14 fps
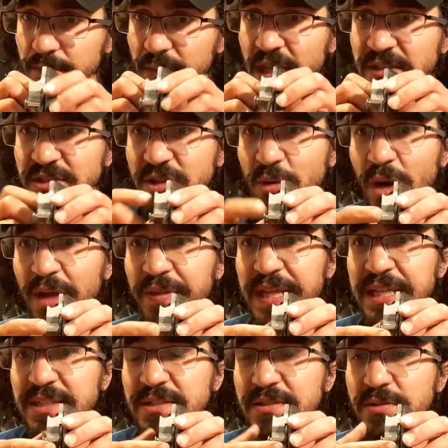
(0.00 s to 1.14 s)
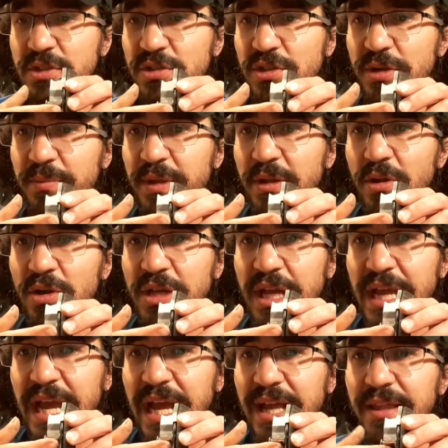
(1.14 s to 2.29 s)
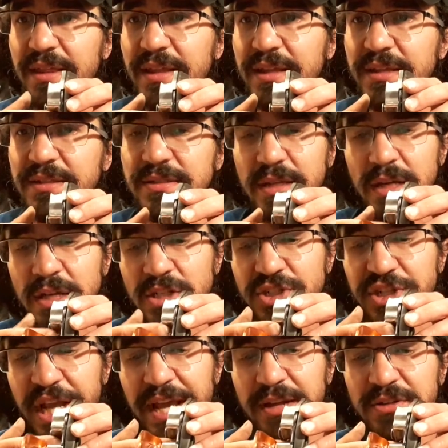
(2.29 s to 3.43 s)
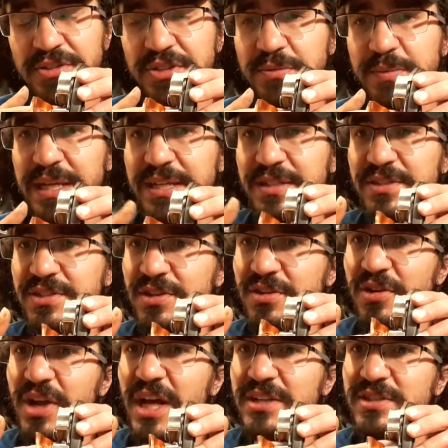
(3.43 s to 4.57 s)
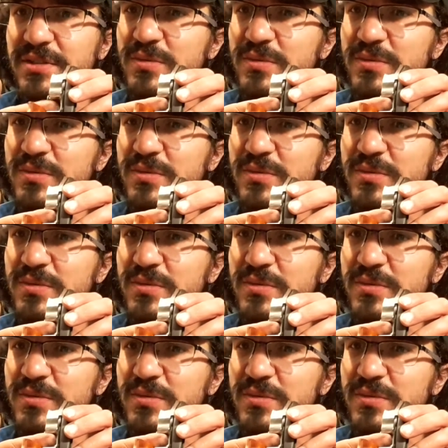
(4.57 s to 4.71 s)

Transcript: And so on these, you're going to be looking at these channels and making sure they're not too